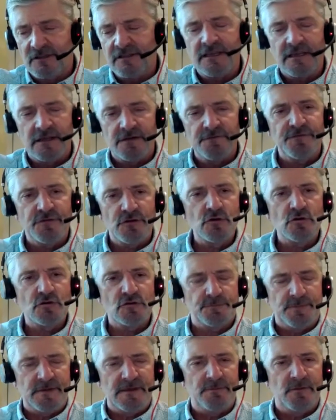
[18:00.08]

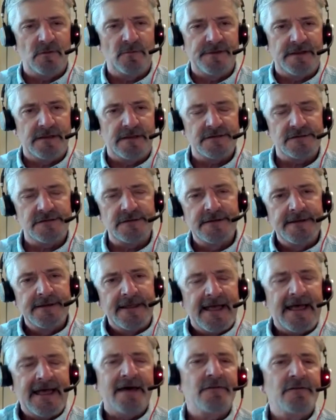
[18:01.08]
confused people, because
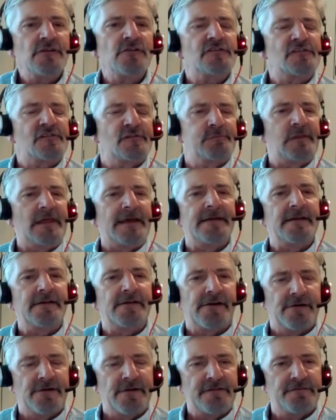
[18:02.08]
how do you explain
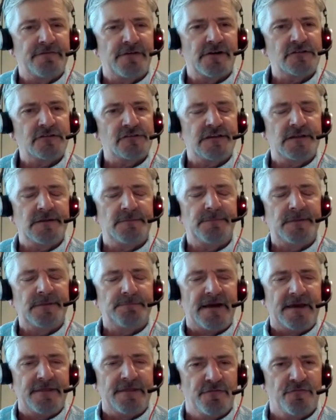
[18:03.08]
neurodiversity but
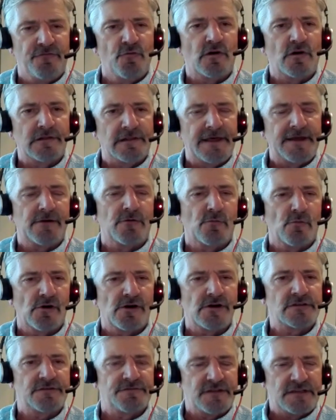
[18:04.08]
by the 4-letter
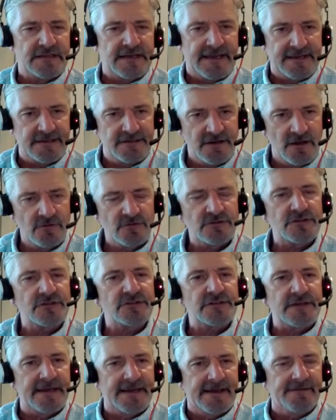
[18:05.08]
words of the diagnosis
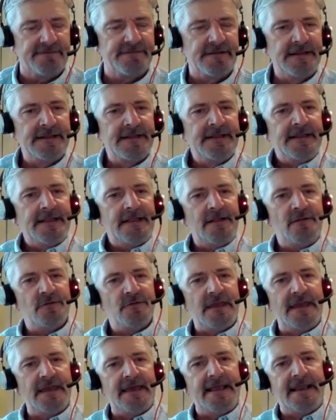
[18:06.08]
you have?
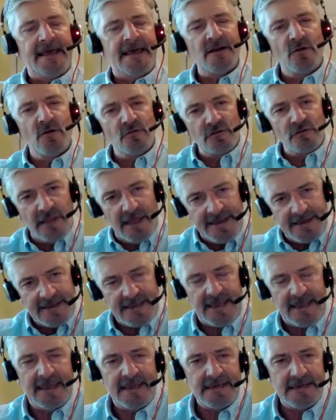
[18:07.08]
Okay, and I don't like
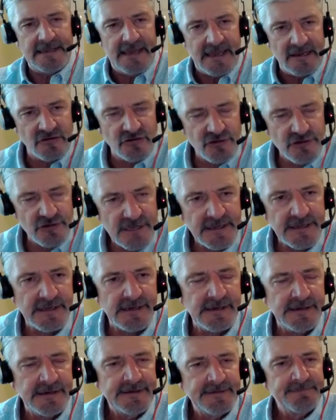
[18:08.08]

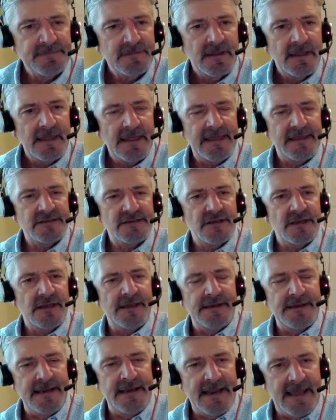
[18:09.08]
ADHD as a
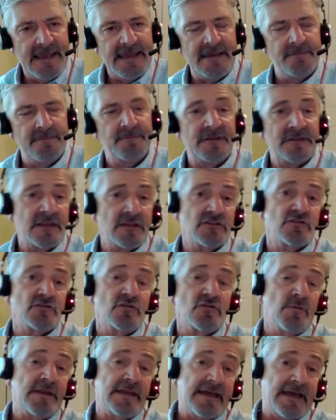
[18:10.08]
name, but that's
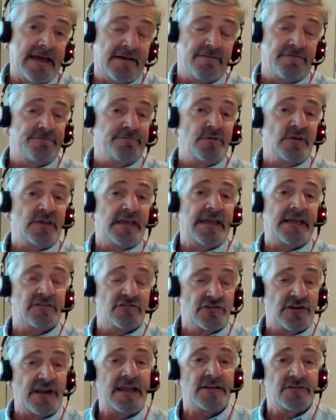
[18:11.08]
all we have. We can't
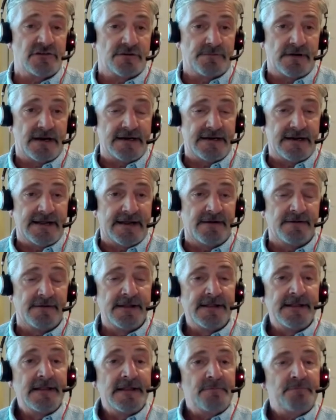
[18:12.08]
change it right now.
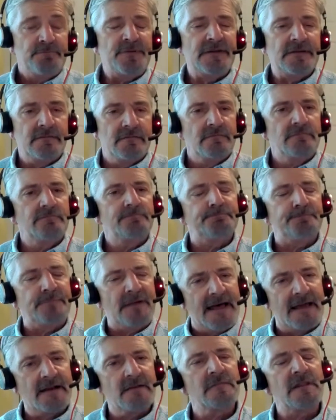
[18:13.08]
But
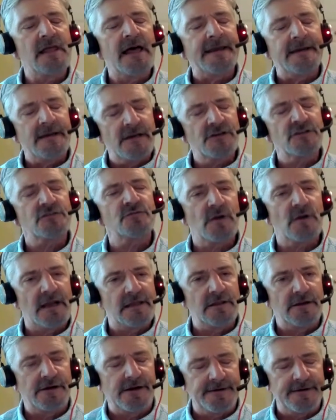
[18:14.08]
bottom line, here's what I
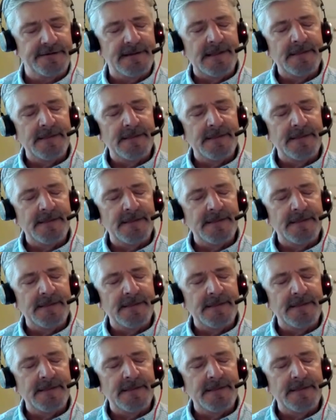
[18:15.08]
learned.